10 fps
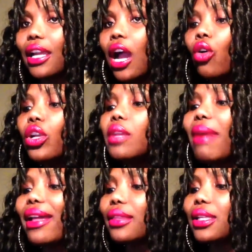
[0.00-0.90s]
I only
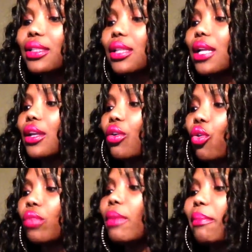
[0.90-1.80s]
buy things that are
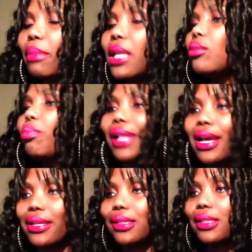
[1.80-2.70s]
on my meal plan.